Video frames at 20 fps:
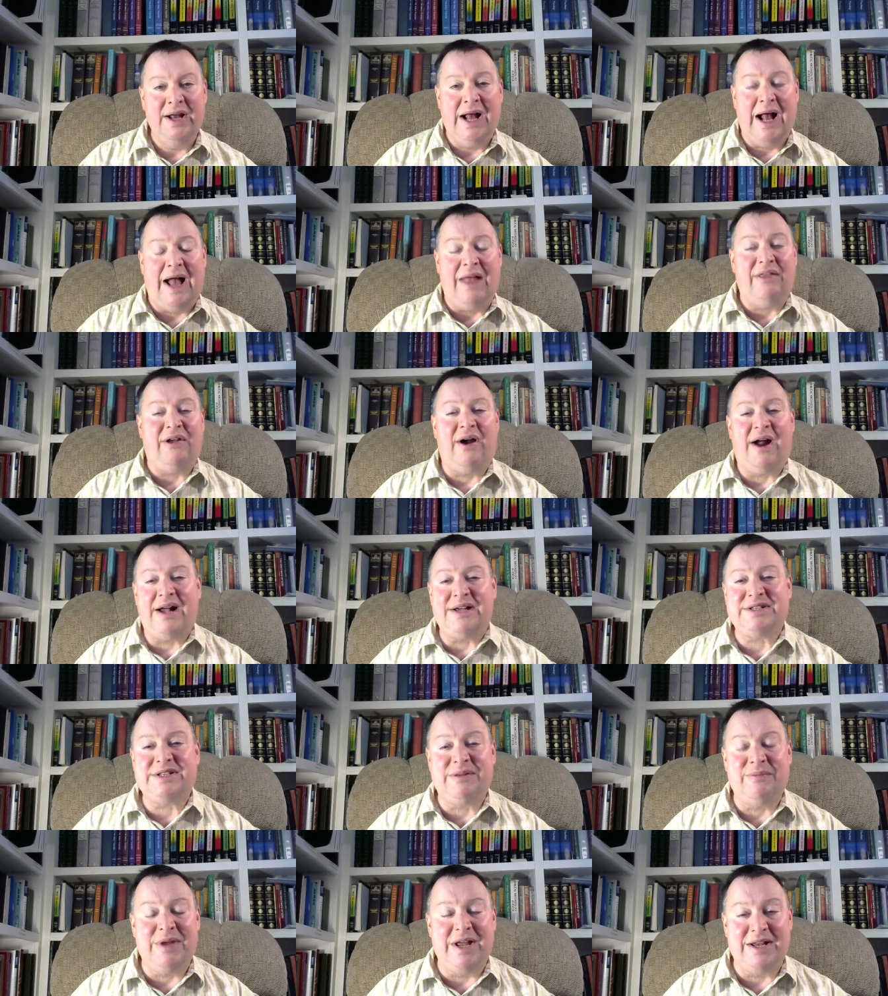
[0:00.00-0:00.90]
and there
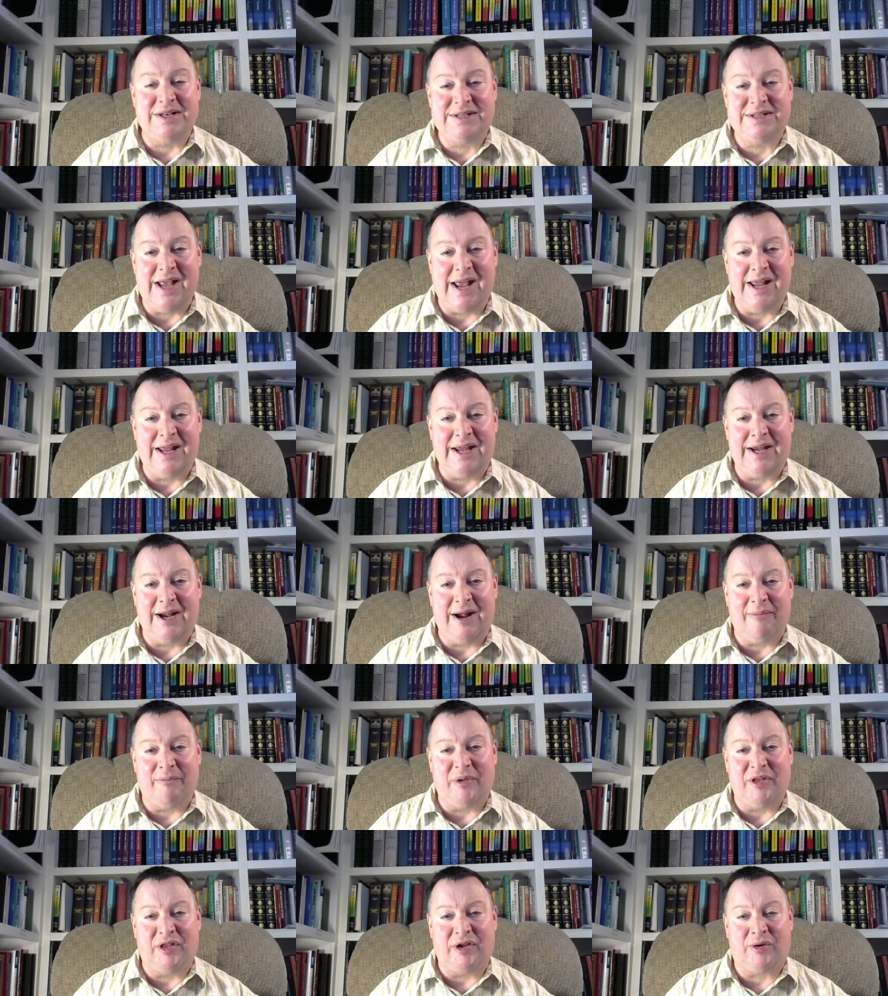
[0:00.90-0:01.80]
has to be a taking
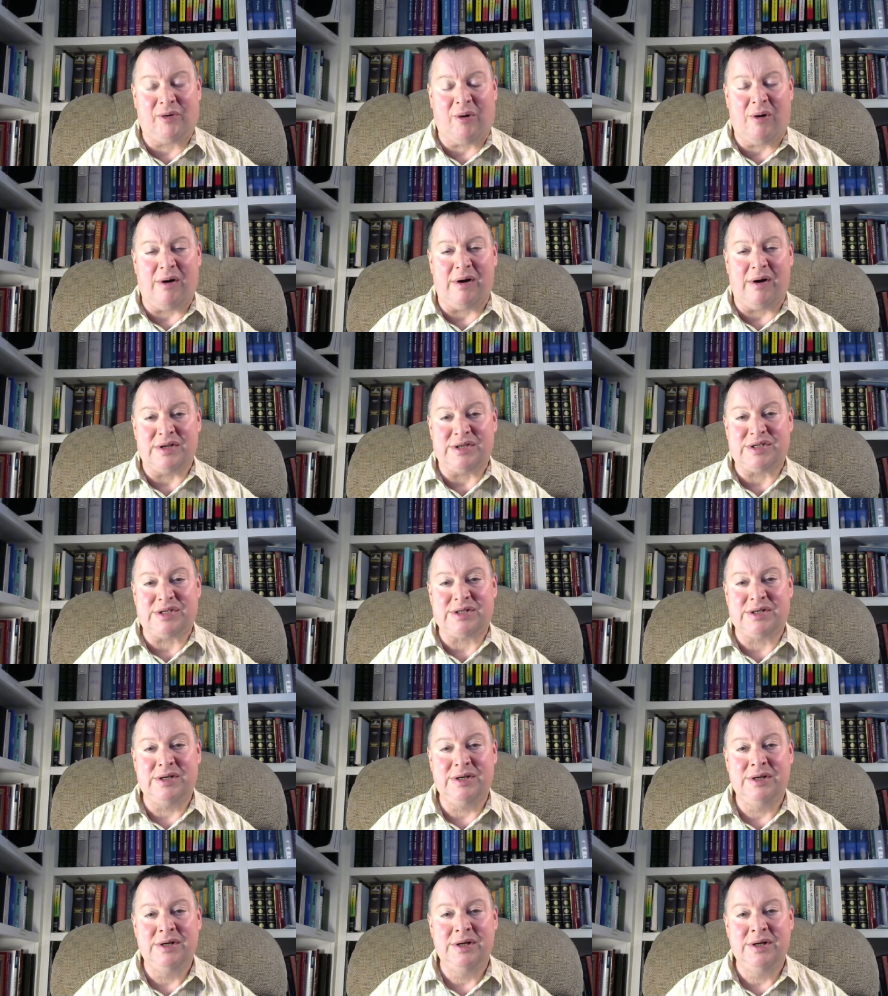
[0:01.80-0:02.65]
up of the cross.